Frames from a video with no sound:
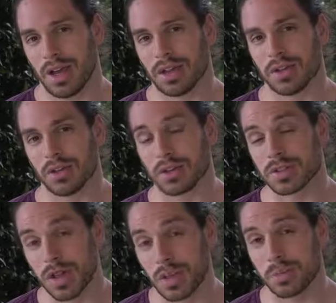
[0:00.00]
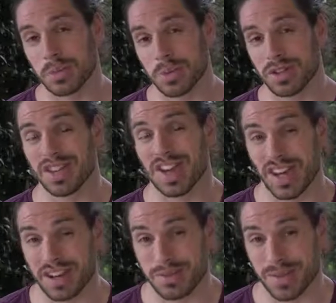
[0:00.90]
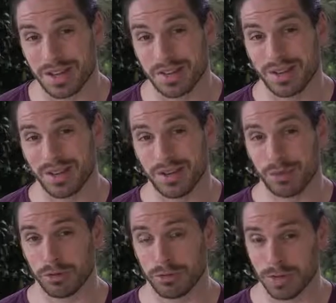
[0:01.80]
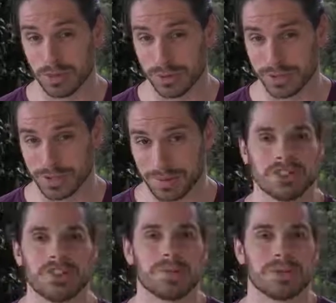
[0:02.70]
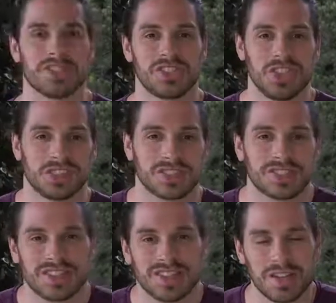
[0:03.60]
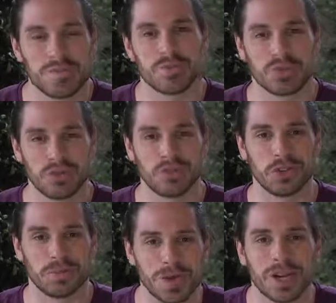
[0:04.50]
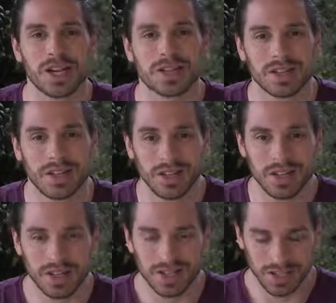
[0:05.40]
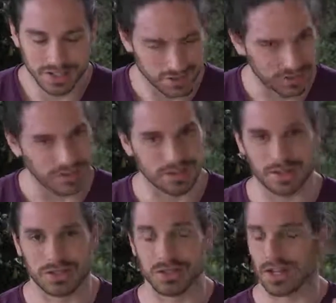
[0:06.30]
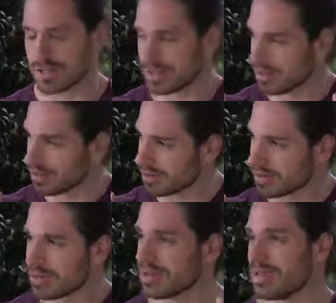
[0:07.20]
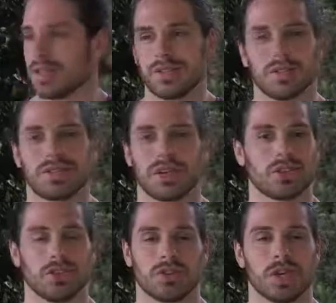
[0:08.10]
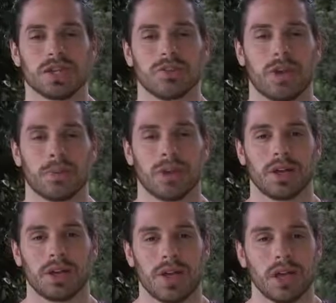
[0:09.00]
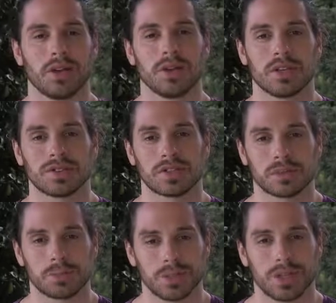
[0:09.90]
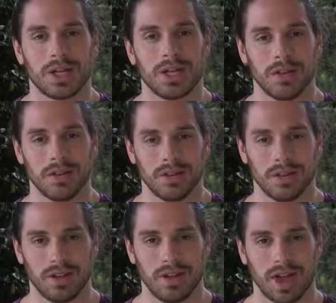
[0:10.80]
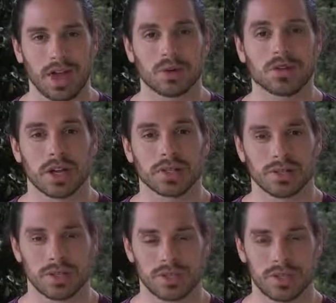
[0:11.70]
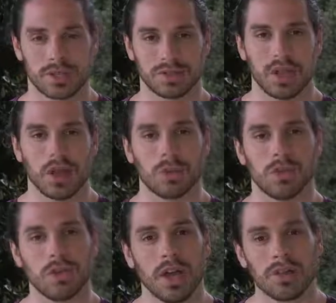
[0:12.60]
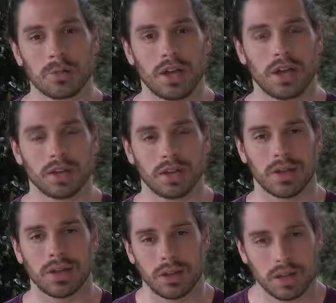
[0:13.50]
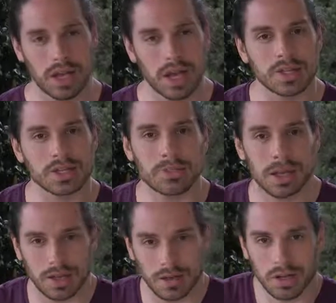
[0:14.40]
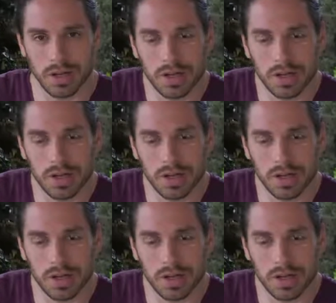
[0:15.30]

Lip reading: and that you're the type of woman that any man would fear losing. Number 6, improve your mind. Gee, this is such an attractive habit. I cannot explain how attractive this is. When you have a partner, as a man,